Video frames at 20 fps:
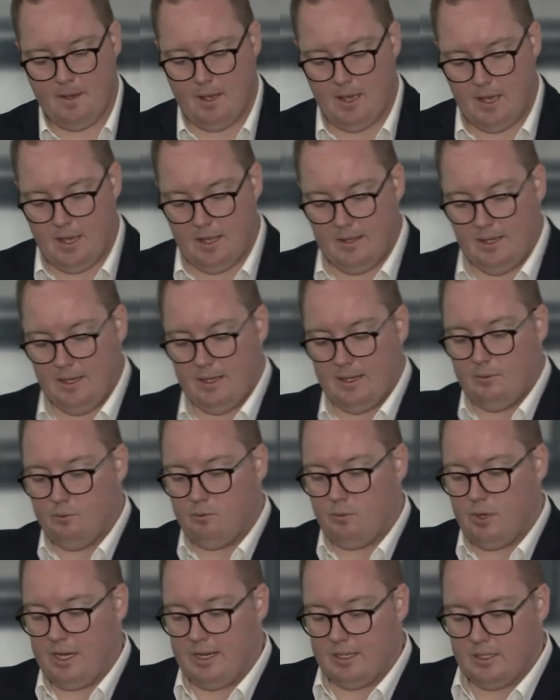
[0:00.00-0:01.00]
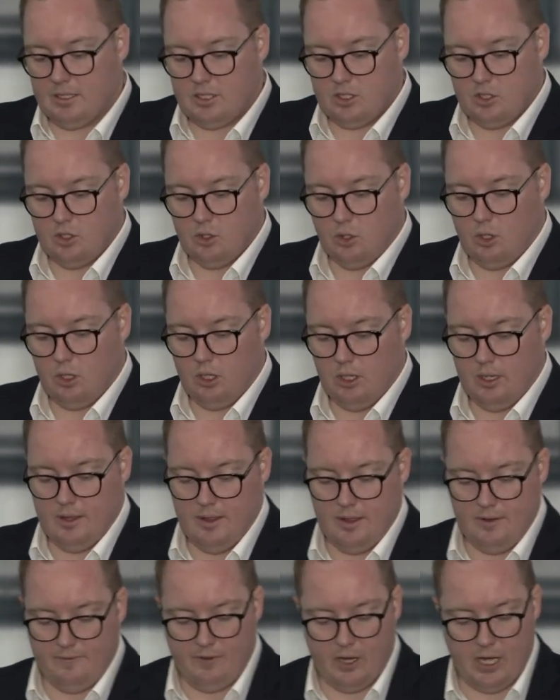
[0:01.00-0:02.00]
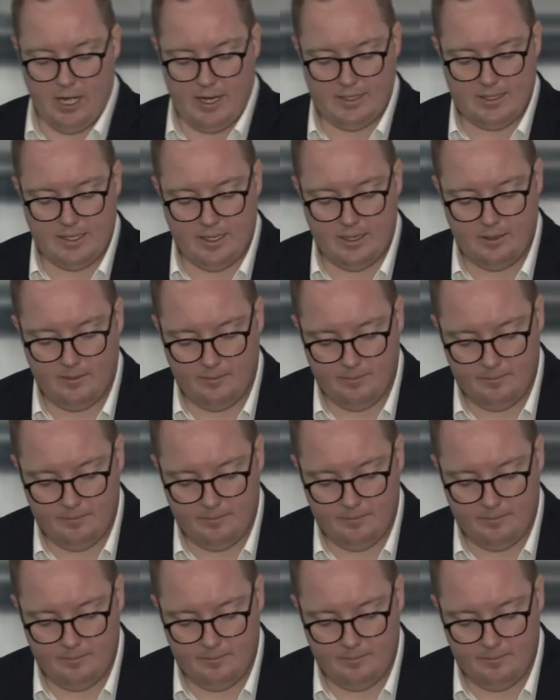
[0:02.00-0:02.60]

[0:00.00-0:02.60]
And then reinstall the visor